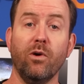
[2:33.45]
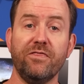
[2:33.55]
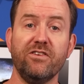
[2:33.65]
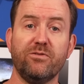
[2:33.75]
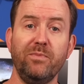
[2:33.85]

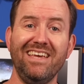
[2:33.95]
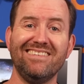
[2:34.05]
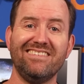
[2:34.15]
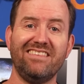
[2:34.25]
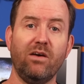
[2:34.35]
What this
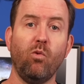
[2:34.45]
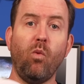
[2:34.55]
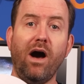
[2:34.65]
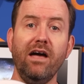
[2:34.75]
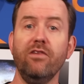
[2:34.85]
means is that
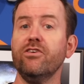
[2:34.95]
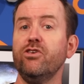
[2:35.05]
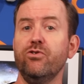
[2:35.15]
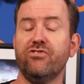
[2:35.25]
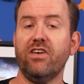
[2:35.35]
while the
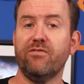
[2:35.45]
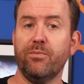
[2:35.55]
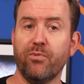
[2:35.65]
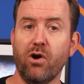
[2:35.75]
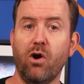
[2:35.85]

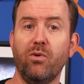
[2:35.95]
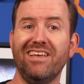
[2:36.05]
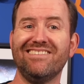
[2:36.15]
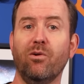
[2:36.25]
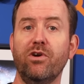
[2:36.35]
U7 Pro
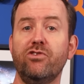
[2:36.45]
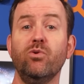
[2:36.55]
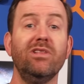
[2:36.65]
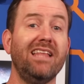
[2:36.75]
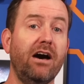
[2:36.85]
is going
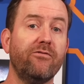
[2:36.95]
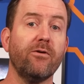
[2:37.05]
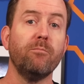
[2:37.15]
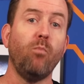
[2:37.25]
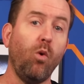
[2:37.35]
to allow
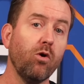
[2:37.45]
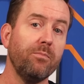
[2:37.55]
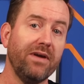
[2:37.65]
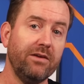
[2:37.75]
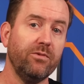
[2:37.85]
for more
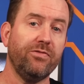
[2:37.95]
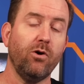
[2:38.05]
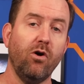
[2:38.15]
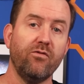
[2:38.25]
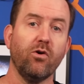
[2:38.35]
bandwidth
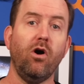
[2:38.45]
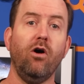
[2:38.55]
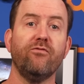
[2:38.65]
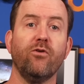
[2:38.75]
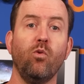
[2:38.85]

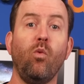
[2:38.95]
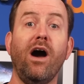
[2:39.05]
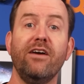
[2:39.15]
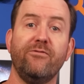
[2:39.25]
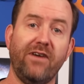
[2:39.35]
overall for
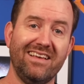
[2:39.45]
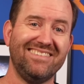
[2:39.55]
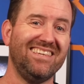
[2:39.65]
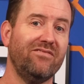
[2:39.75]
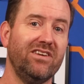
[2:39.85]
Wi-Fi
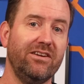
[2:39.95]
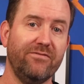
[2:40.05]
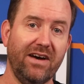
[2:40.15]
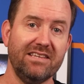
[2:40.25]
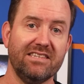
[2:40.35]
7
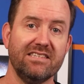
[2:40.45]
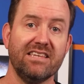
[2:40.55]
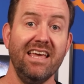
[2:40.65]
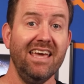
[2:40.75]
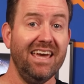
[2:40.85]
devices,
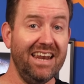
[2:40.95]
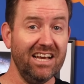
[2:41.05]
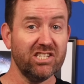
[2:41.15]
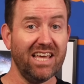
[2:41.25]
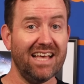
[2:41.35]
it
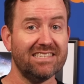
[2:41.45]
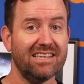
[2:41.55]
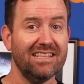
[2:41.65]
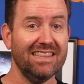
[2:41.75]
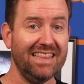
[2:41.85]
actually
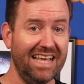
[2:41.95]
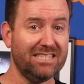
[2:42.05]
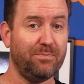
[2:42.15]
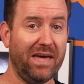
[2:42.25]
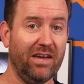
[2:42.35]
has
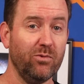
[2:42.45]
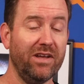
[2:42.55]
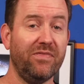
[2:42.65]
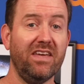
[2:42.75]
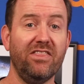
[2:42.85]
less
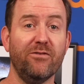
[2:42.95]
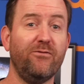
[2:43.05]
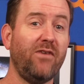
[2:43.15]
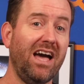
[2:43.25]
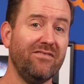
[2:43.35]
bandwidth in the
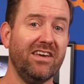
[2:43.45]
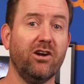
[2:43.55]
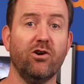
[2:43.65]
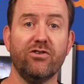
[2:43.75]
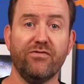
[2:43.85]
5
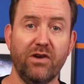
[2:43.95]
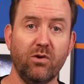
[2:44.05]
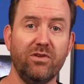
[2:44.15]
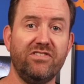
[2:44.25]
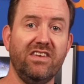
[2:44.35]
GHz
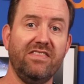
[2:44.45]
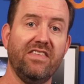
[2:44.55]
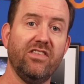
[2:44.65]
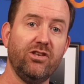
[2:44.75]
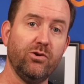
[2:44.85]
frequency
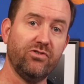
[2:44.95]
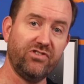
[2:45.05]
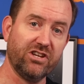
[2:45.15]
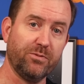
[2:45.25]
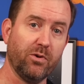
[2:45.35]
than the
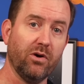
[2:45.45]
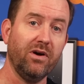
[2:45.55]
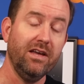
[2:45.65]
U6 Pro,